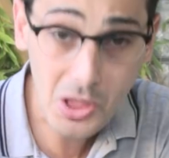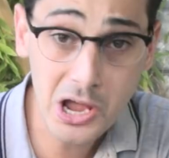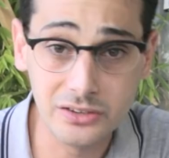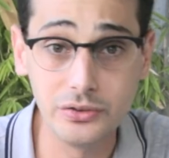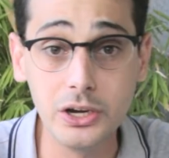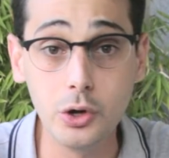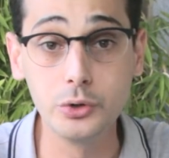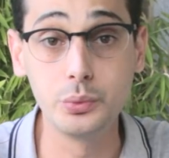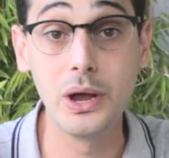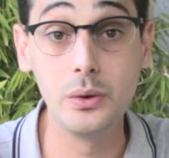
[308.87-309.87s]
It very
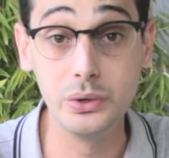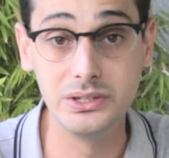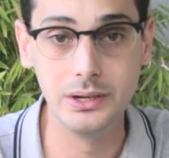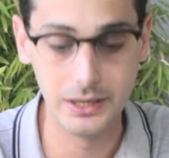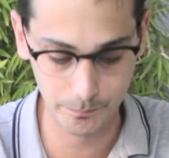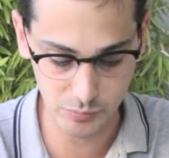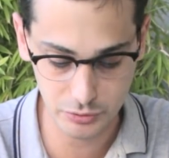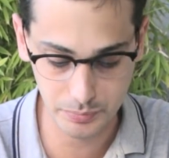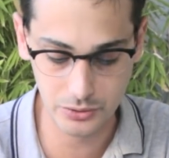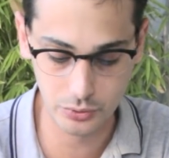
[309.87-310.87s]
goes well with the
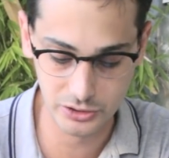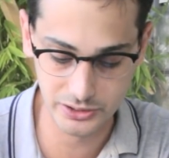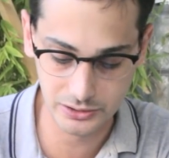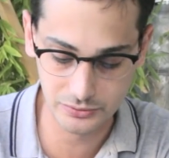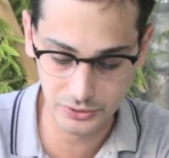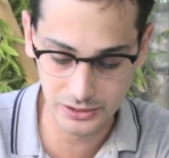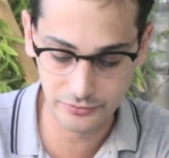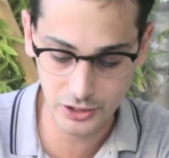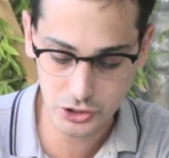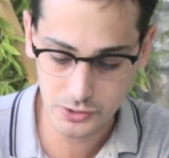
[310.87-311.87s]
spring roll that is really
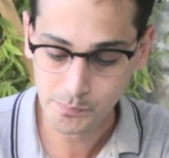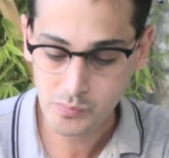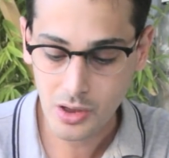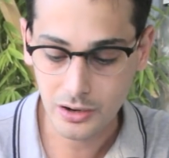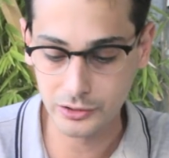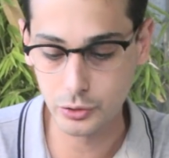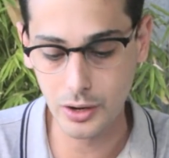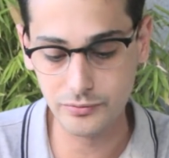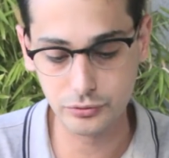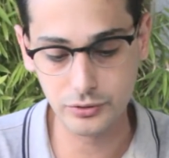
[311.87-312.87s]
fresh. Like you
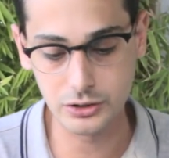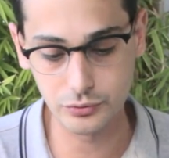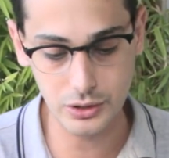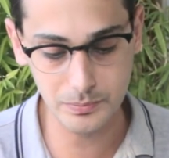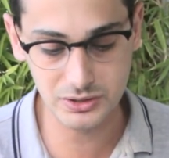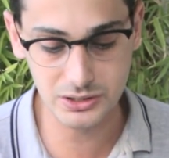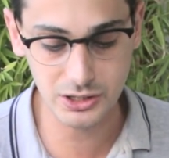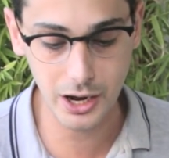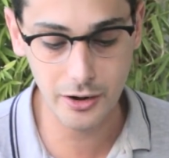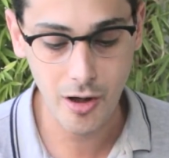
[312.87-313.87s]
have fresh shrimp
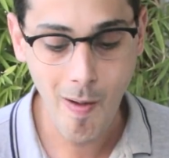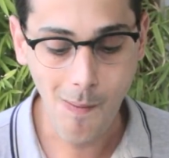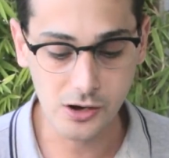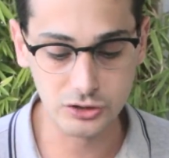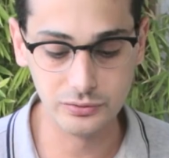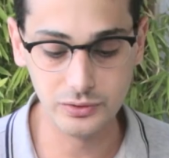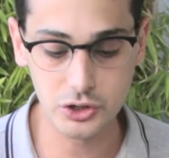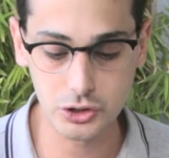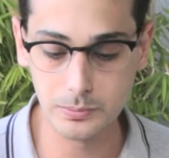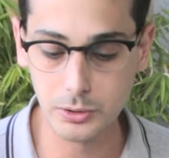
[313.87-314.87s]
inside, and some
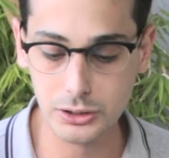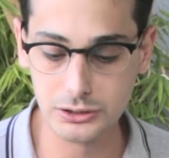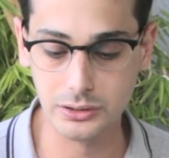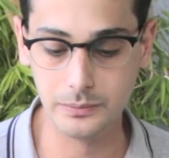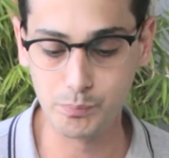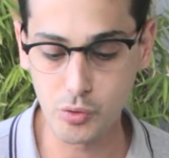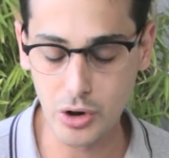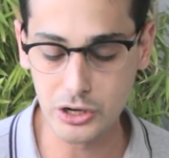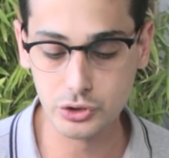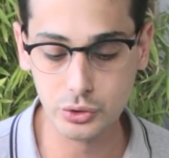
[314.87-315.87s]
vegetables and
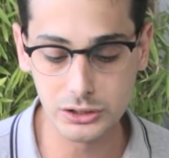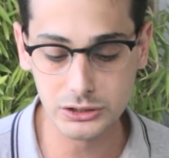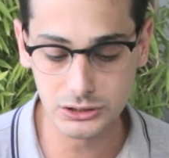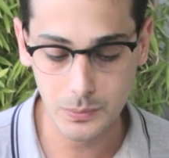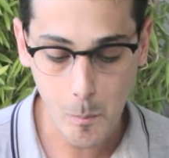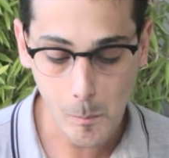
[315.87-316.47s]
rice noodles.